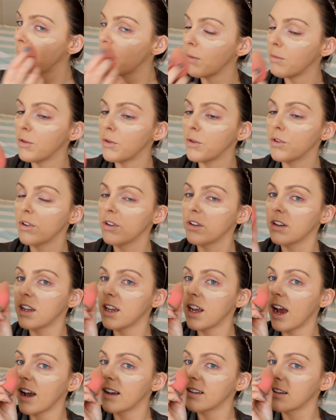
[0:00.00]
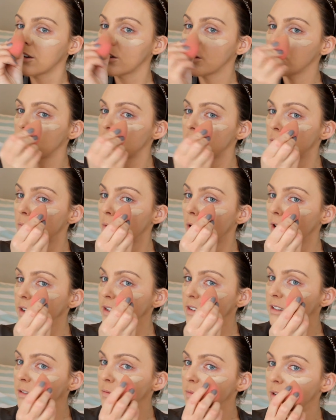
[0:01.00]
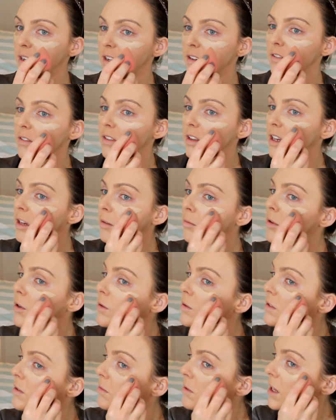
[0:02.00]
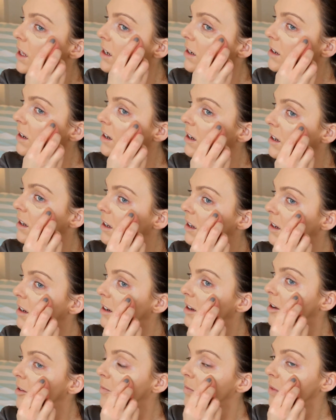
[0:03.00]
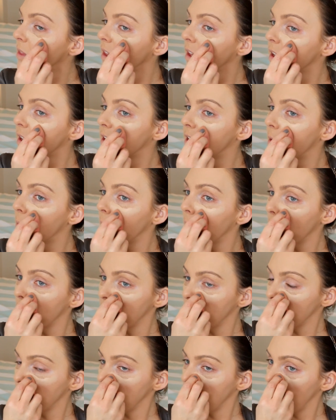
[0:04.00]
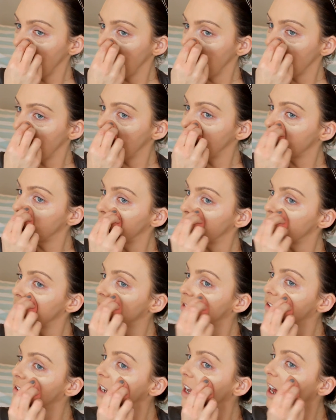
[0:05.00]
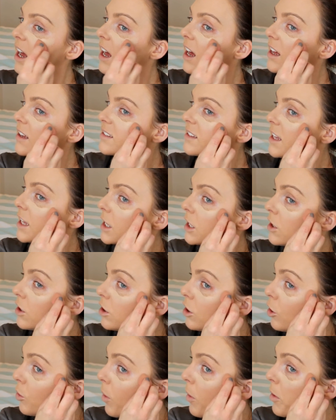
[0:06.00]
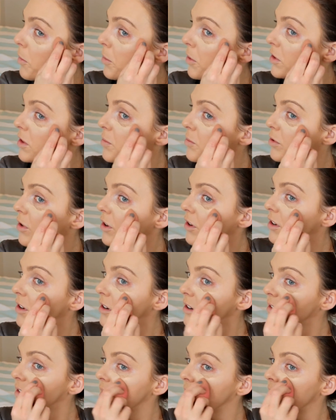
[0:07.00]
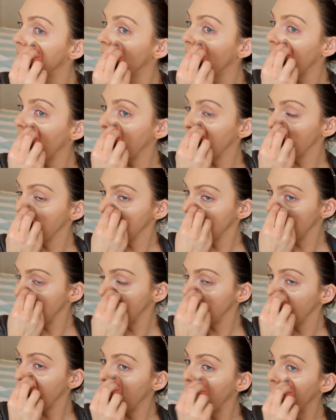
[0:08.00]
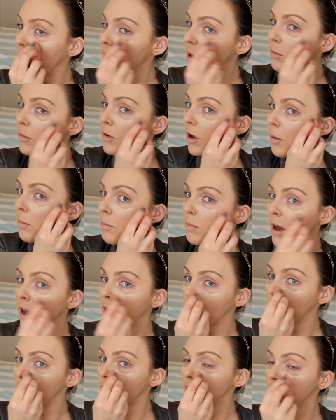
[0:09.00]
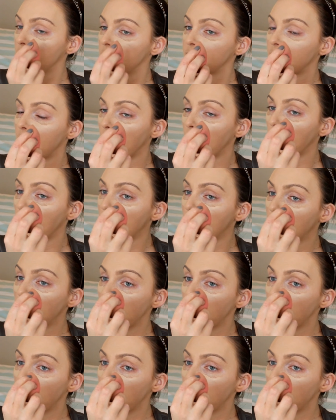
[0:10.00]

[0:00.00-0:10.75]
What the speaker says: when I'm doing under the eyes, I'll go to the pointy bit of the Beauty Blender. Now what I'm doing here is I'm going to start, say, low where we put the product and blend it out, and I'm going backwards, say I'm